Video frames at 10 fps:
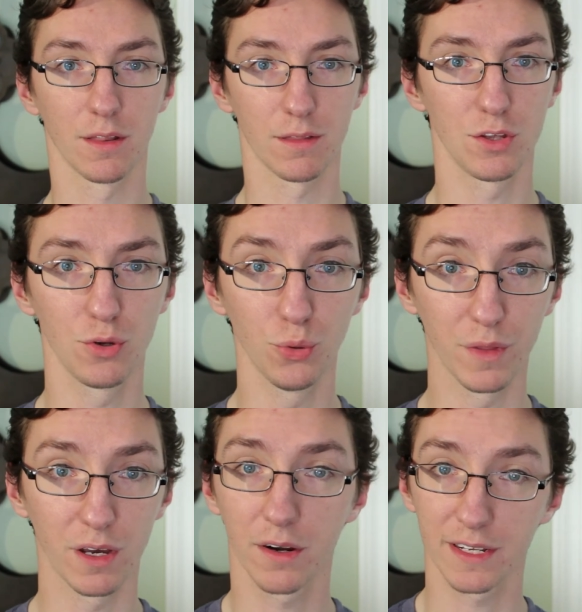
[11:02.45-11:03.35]
you,
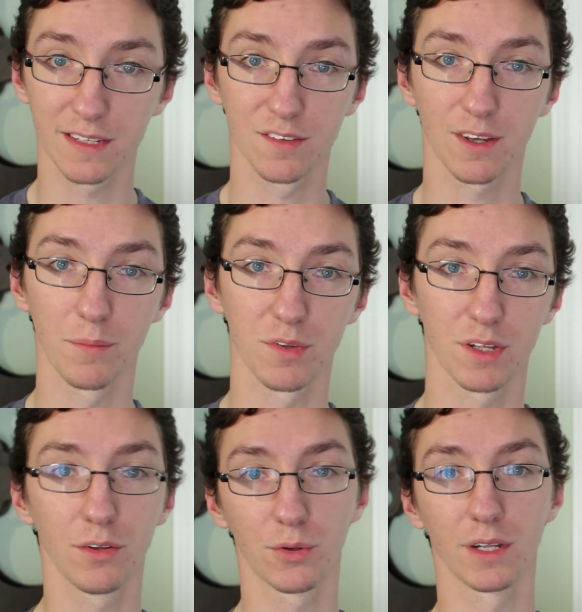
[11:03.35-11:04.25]
the audience, comes
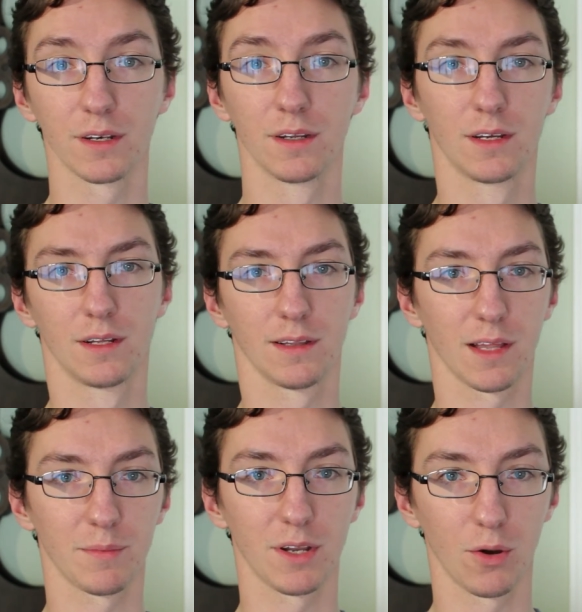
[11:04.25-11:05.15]
in. You can
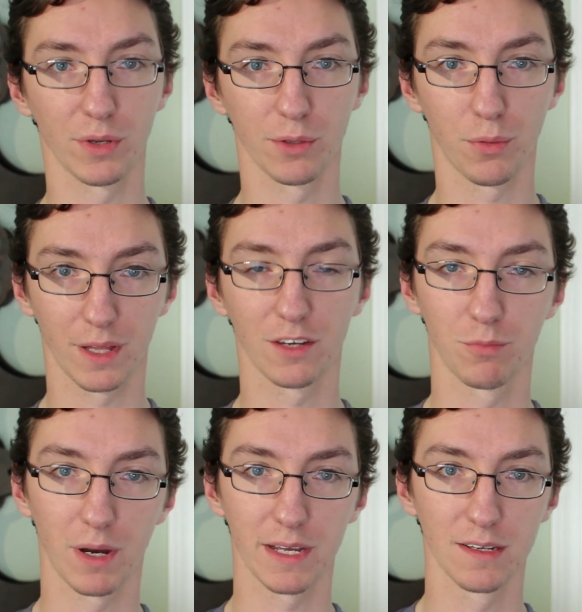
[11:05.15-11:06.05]
let me know what you think of
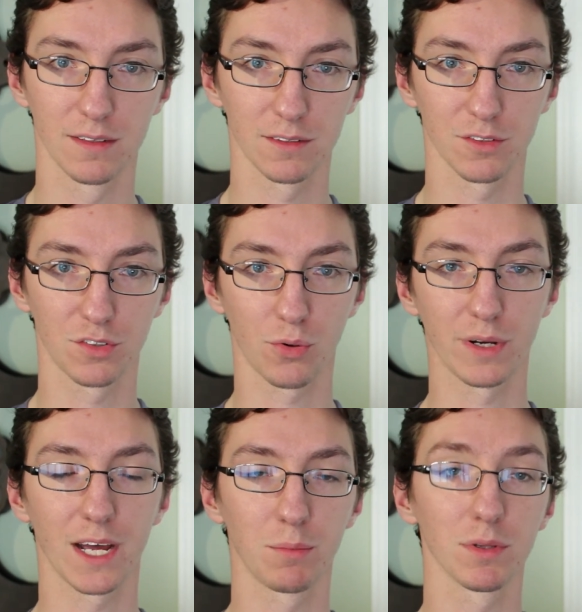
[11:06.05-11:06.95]
my little story
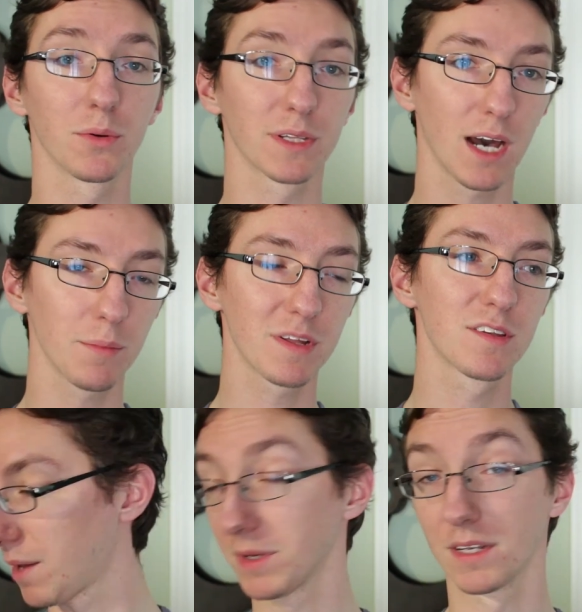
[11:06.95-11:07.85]
down below in the comments.
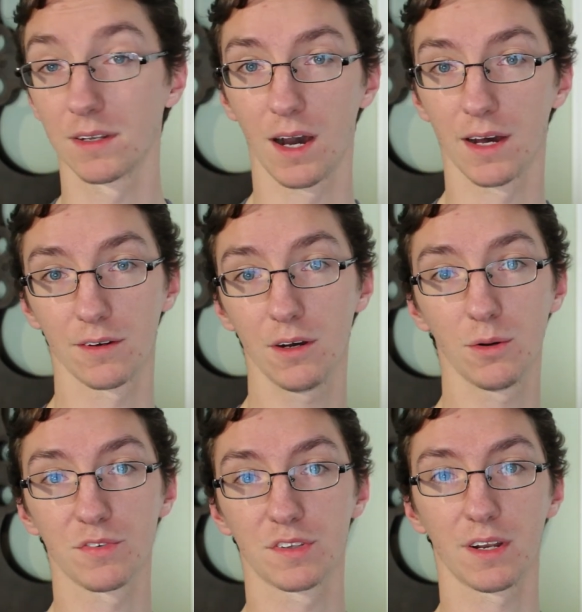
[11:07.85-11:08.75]
I mean, I don't know
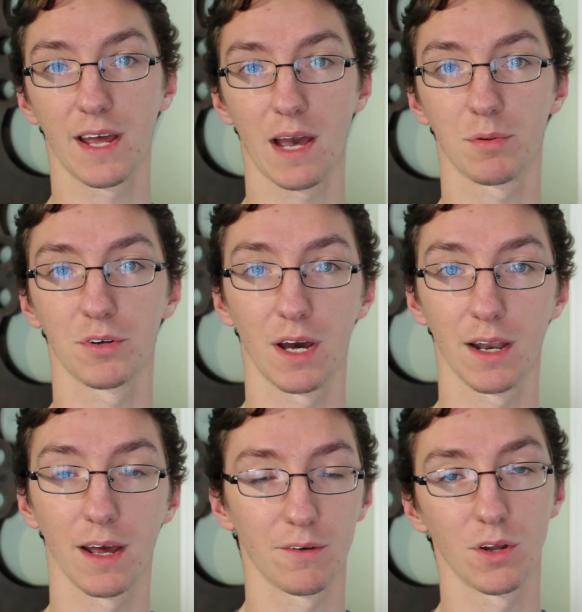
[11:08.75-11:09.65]
if it's going to happen or not.
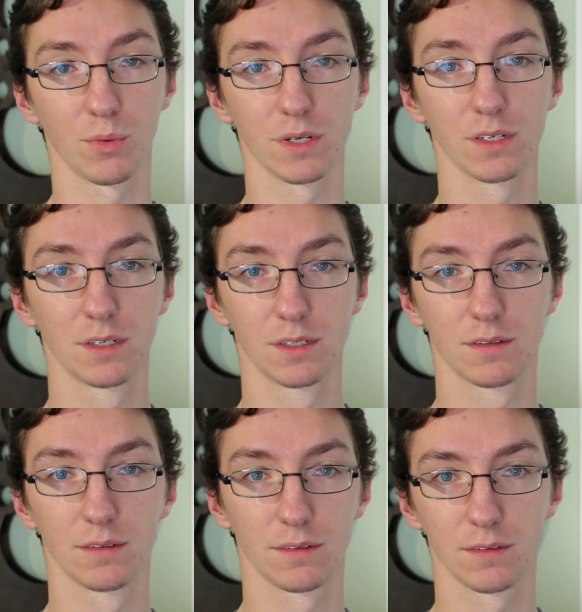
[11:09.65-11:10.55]
I don't know what
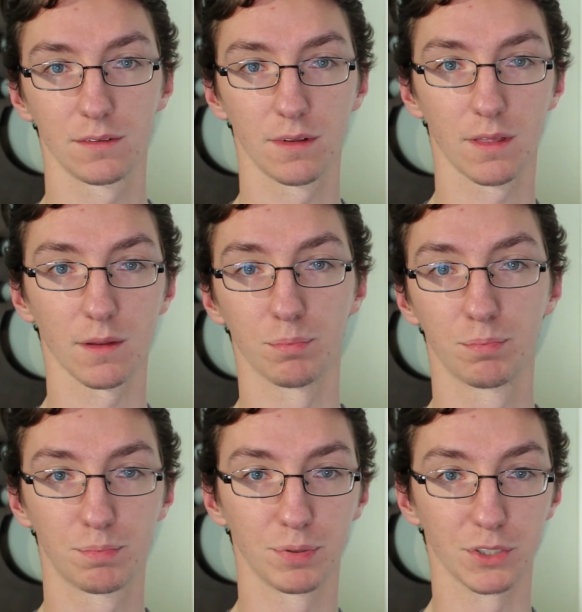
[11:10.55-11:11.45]
the
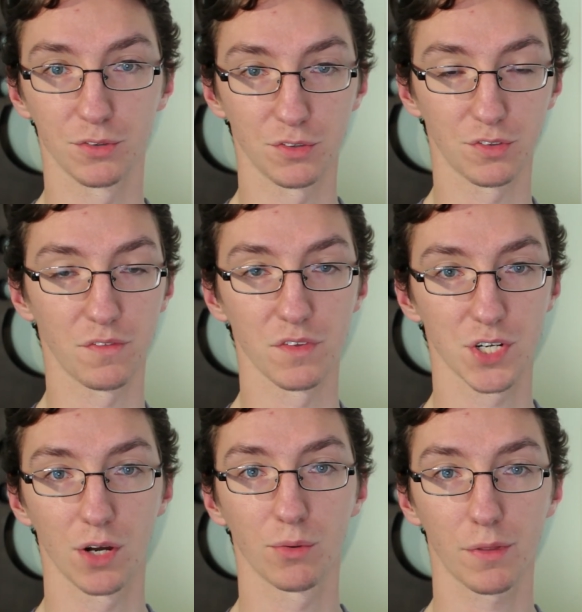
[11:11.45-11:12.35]
producers of the
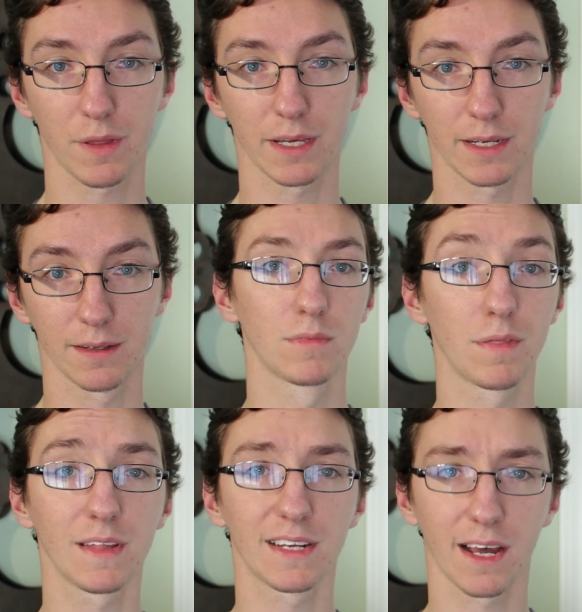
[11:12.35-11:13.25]
show were thinking. The
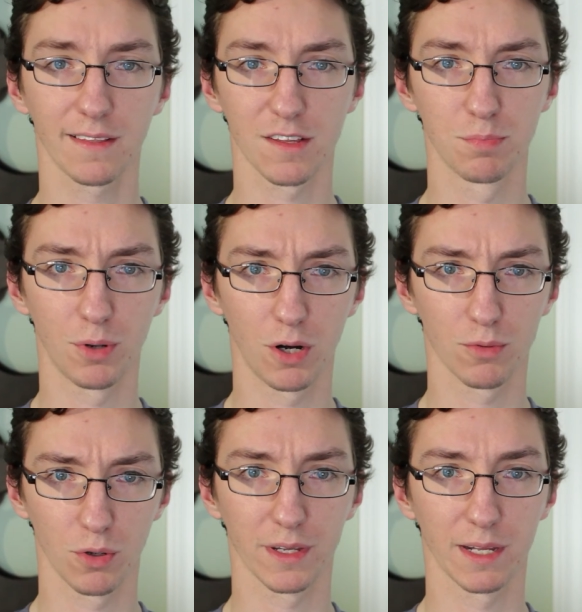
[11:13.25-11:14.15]
thing that got this ball
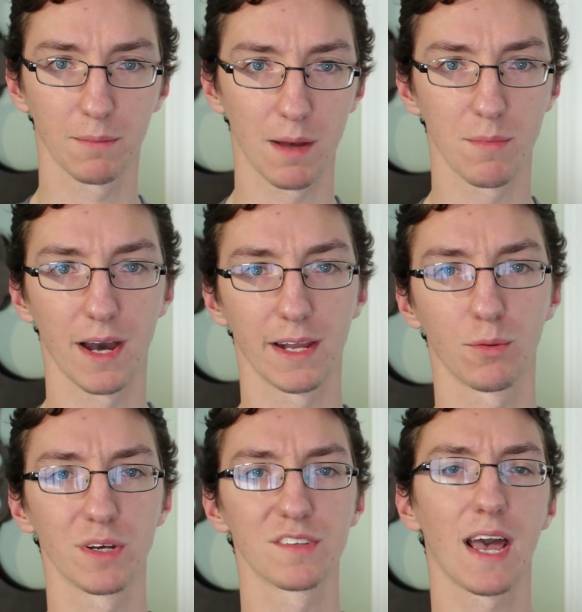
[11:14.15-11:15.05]
rolling in my mind
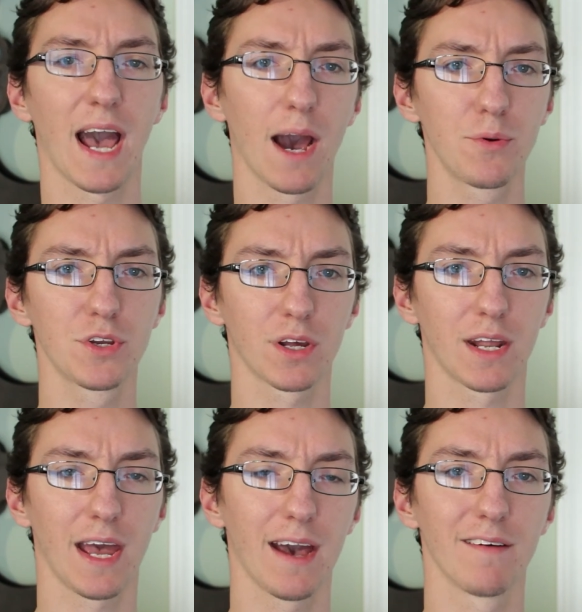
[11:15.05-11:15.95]
was, how are you going
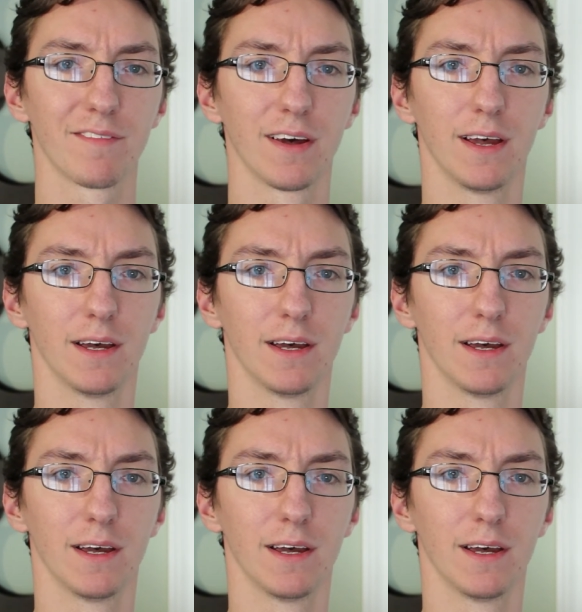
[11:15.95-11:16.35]
to have